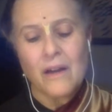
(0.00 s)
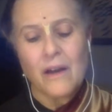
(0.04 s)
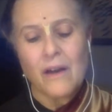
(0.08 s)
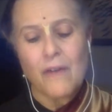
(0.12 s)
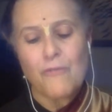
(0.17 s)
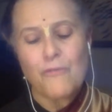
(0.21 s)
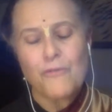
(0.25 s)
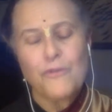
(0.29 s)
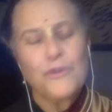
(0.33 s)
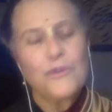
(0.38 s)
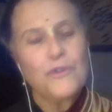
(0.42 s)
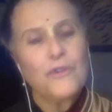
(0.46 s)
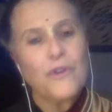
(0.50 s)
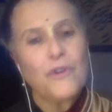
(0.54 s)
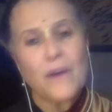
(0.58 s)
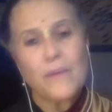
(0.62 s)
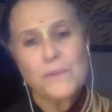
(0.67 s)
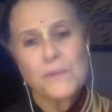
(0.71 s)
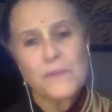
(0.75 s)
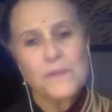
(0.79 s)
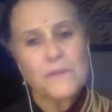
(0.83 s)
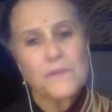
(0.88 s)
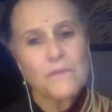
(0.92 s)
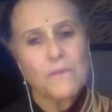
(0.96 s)
A few
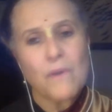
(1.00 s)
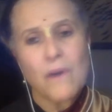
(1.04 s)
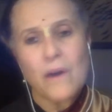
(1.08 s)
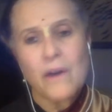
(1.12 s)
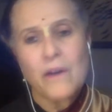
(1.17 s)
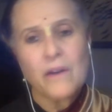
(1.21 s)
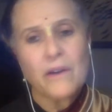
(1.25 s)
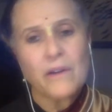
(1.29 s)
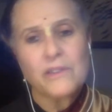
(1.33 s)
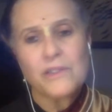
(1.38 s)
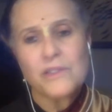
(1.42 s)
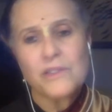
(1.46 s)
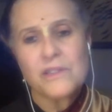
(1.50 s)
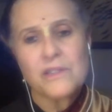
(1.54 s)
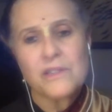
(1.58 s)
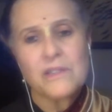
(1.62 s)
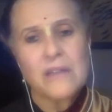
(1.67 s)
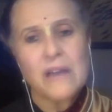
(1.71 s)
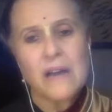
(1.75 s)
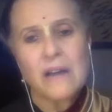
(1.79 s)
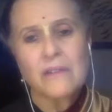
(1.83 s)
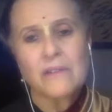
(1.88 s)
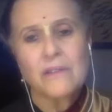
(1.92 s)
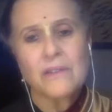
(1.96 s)
drops of water are just
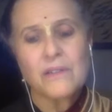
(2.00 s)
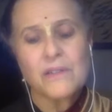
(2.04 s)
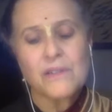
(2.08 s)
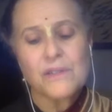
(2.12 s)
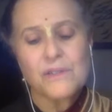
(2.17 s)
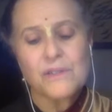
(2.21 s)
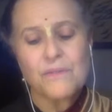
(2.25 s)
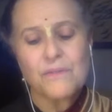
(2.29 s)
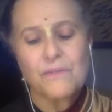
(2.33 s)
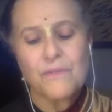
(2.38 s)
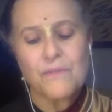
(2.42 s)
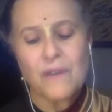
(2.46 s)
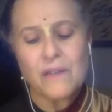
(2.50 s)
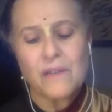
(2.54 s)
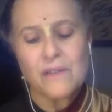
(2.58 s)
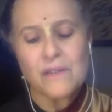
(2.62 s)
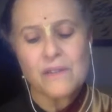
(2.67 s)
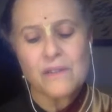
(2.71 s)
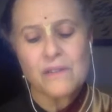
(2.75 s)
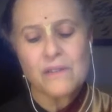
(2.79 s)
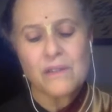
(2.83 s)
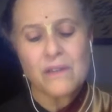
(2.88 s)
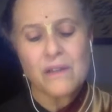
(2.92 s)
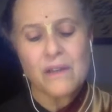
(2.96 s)
not going to
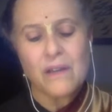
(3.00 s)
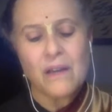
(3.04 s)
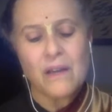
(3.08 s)
suffice